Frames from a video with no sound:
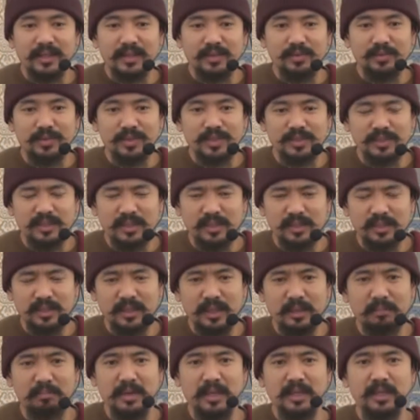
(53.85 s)

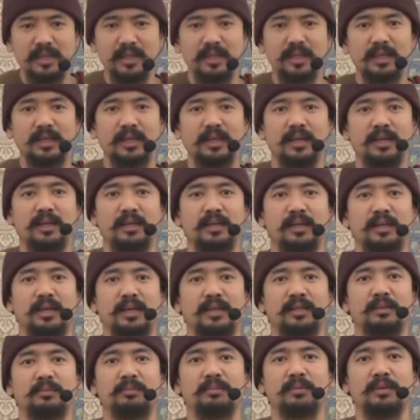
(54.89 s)
Interesting, there are many
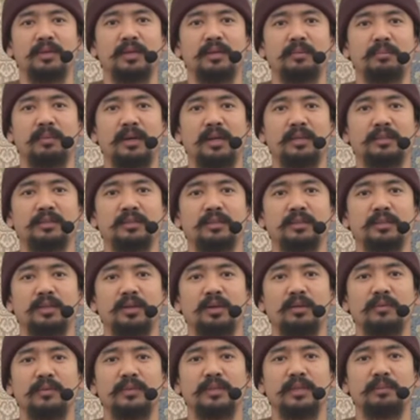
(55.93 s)
kind of great
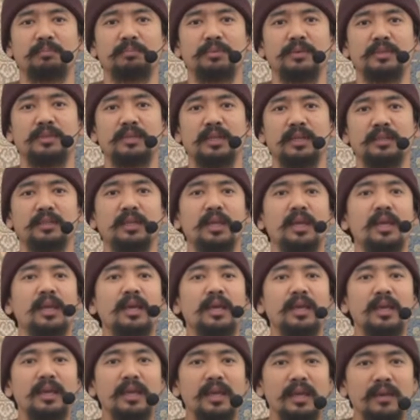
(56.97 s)
masters, they always emphasize,
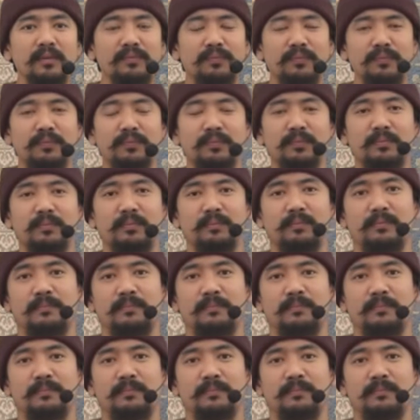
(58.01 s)
if